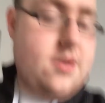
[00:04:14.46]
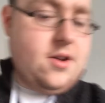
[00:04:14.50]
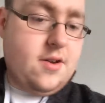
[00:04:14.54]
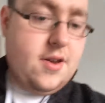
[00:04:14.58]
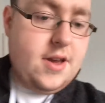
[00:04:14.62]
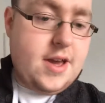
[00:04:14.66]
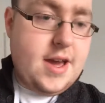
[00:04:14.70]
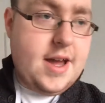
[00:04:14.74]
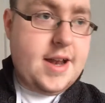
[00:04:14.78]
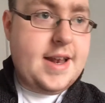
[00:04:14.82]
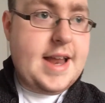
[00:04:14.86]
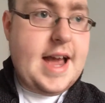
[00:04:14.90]

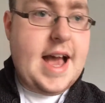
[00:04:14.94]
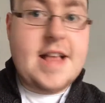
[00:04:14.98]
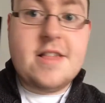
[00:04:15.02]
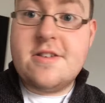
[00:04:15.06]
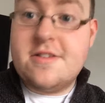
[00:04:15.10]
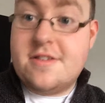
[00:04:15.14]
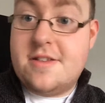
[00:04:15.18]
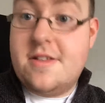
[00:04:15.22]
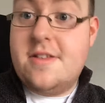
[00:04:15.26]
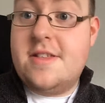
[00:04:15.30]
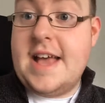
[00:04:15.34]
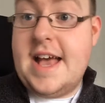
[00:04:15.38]
yeah,
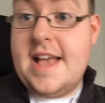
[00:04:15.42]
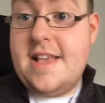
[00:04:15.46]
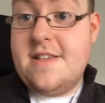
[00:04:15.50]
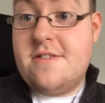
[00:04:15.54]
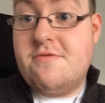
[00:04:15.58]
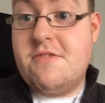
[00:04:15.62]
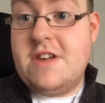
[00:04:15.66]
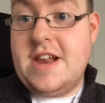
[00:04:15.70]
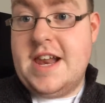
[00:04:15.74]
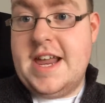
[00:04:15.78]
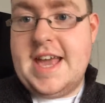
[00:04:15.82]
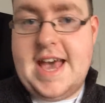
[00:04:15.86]

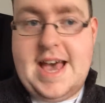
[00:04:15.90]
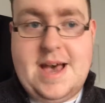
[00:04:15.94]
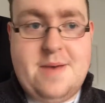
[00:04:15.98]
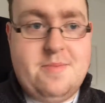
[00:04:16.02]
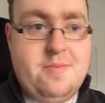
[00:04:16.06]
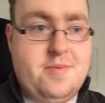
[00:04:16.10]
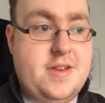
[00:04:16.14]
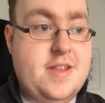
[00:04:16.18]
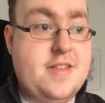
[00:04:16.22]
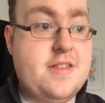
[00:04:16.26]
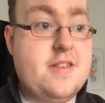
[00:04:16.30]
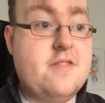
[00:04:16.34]
that's really
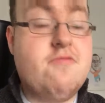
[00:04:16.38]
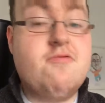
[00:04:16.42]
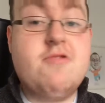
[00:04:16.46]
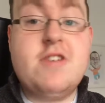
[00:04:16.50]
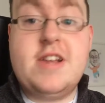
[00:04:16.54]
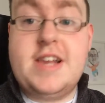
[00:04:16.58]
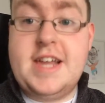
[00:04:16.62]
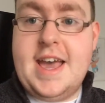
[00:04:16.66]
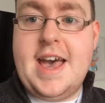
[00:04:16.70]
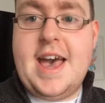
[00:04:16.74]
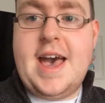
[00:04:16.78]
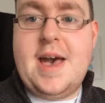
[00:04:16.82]
happening. This is
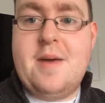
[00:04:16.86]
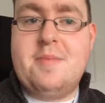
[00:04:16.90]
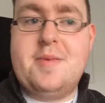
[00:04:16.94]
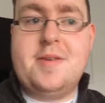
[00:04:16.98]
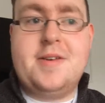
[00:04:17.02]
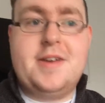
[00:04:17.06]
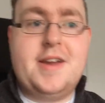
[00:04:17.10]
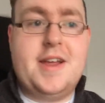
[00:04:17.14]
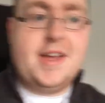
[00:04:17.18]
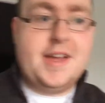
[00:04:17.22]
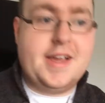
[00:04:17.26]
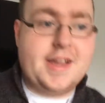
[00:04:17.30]
really
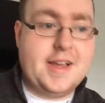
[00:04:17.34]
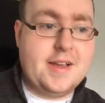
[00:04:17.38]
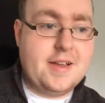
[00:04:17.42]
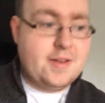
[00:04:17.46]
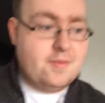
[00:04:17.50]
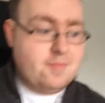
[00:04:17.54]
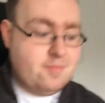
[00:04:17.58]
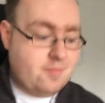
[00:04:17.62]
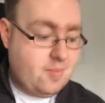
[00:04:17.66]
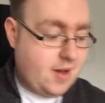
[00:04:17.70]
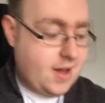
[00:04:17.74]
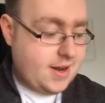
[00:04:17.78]
happening
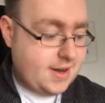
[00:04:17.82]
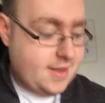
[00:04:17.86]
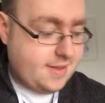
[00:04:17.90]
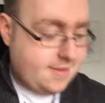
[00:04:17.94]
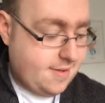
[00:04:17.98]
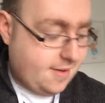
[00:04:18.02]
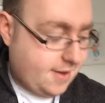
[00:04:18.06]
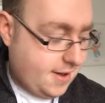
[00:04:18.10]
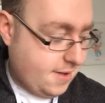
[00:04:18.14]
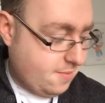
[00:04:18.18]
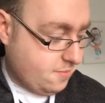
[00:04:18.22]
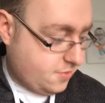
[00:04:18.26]
by the
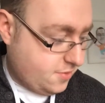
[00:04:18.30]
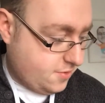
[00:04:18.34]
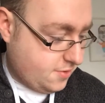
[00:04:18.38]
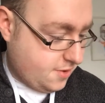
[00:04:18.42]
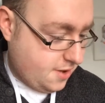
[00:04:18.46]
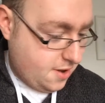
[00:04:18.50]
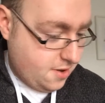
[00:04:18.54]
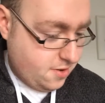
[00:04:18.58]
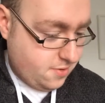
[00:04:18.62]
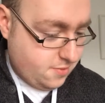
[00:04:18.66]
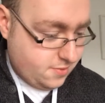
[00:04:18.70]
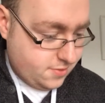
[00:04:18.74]
time.
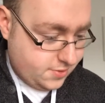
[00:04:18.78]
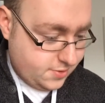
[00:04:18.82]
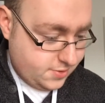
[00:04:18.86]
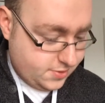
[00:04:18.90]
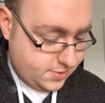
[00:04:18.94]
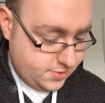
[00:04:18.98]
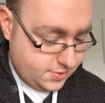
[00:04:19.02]
So